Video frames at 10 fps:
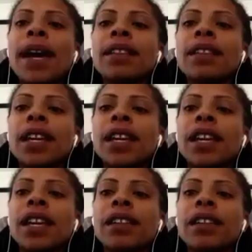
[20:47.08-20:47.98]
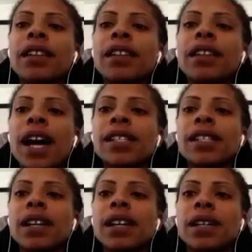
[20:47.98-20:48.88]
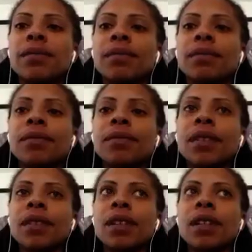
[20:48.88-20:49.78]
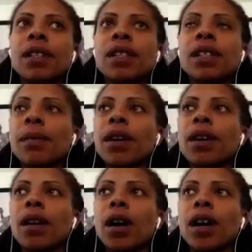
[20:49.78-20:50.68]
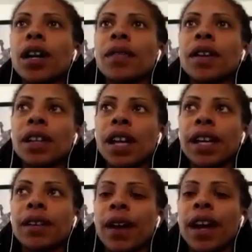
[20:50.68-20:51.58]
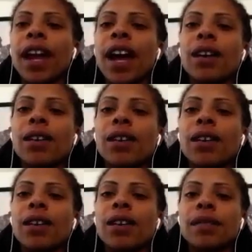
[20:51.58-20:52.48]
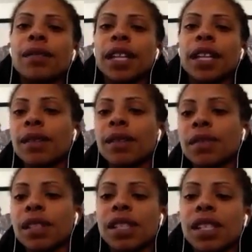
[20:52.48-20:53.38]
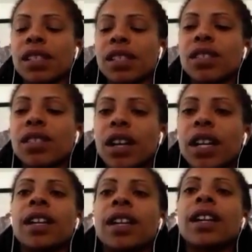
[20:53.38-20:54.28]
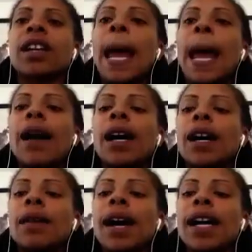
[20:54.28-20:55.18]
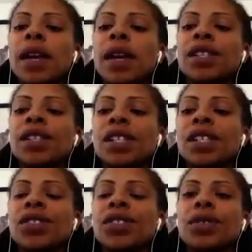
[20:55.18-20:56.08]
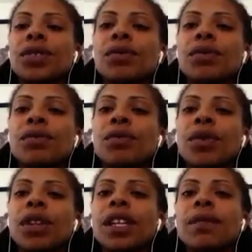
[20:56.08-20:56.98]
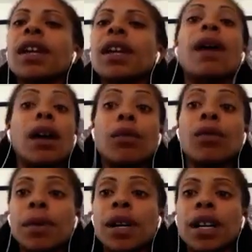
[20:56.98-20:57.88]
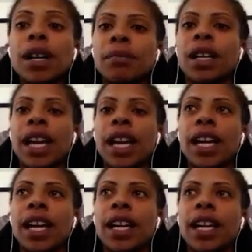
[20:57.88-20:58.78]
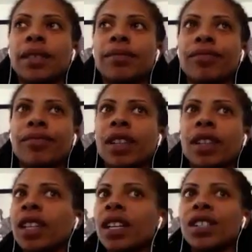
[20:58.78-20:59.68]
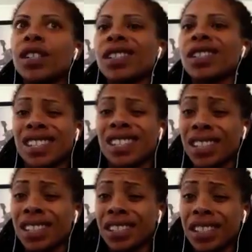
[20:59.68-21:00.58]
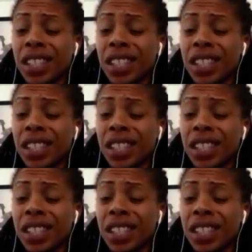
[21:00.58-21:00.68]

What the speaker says: thing this past summer, or even like right now, leading up to season starting, has been just to really be in my rule book and just continually